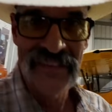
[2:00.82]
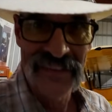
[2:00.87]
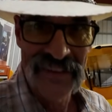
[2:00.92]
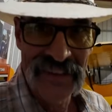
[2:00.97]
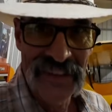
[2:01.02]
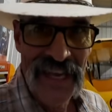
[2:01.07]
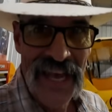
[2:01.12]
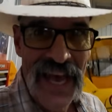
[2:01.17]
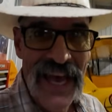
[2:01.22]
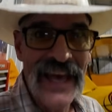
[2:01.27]

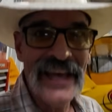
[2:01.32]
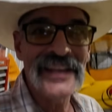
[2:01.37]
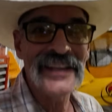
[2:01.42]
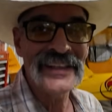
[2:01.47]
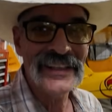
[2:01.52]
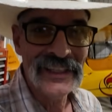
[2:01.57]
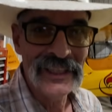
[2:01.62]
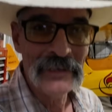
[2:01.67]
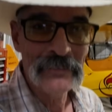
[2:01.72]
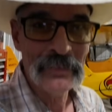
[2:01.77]
You got to
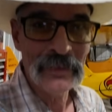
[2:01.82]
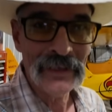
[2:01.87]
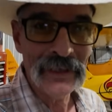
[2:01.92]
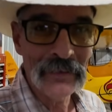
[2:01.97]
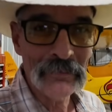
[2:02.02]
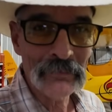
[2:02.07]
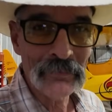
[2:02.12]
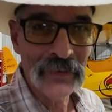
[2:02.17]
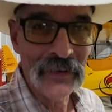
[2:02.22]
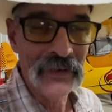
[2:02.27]
keep
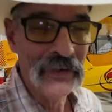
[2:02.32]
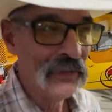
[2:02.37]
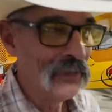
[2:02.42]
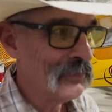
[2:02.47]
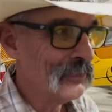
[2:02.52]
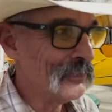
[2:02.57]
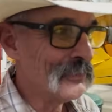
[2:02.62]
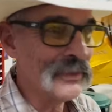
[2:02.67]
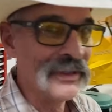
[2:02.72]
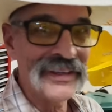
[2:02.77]
up
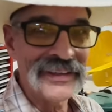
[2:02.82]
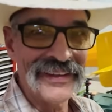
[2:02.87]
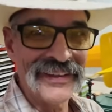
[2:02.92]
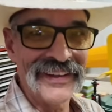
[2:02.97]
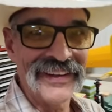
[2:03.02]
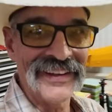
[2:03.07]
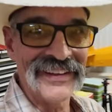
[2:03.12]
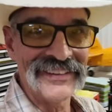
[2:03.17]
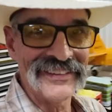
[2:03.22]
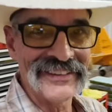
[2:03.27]
on the
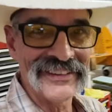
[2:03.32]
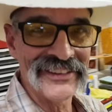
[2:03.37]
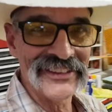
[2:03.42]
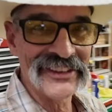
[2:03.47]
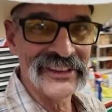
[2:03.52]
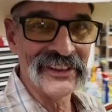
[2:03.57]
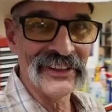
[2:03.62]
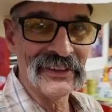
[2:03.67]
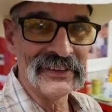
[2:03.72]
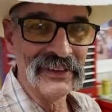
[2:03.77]
regulations,
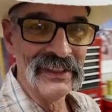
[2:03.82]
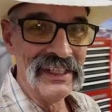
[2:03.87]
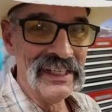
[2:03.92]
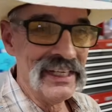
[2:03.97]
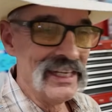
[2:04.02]
you know.